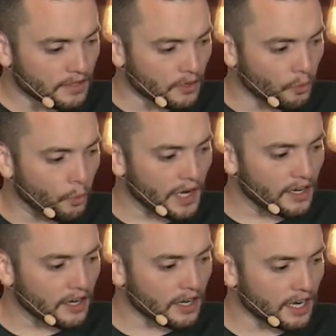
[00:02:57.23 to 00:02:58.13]

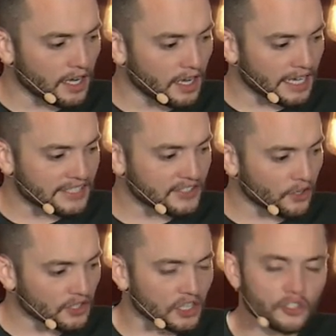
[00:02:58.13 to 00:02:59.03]
where I
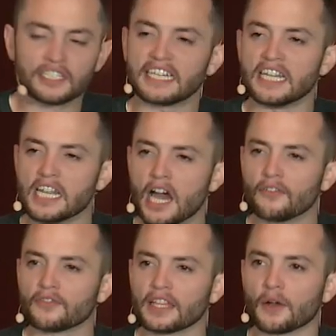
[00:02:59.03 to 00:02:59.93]
started learning
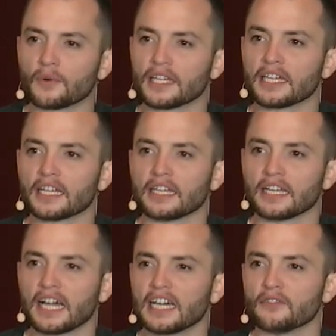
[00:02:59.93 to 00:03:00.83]
enough that I would get
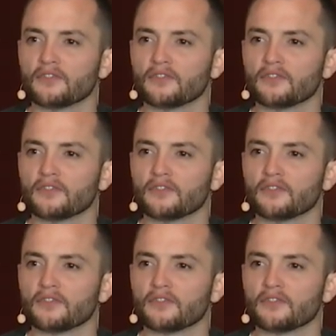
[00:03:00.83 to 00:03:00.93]
in kind of